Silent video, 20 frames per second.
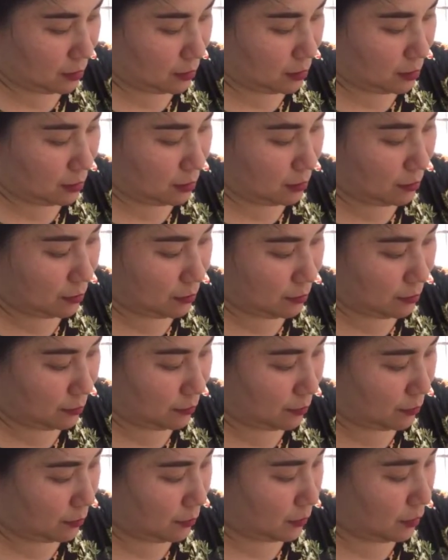Okay,
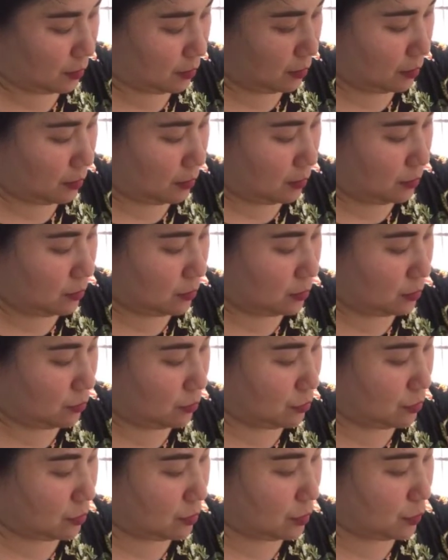
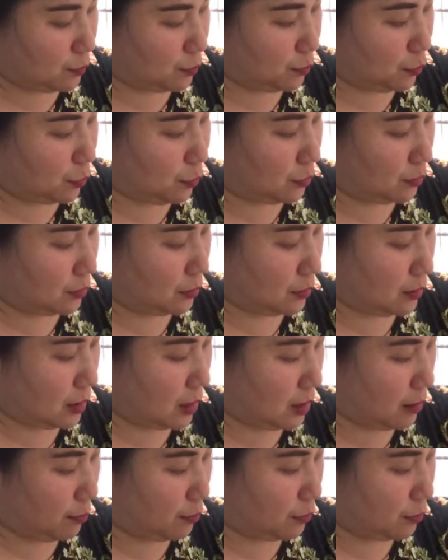so just put the
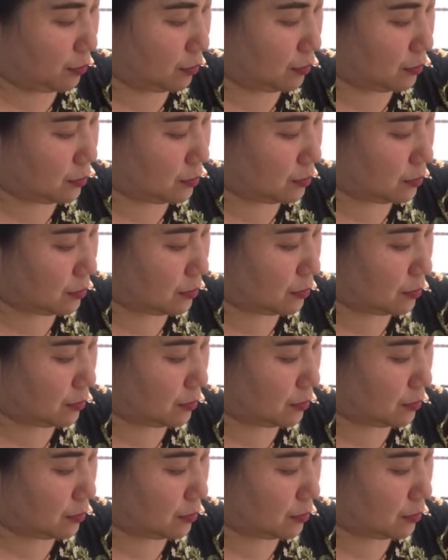apples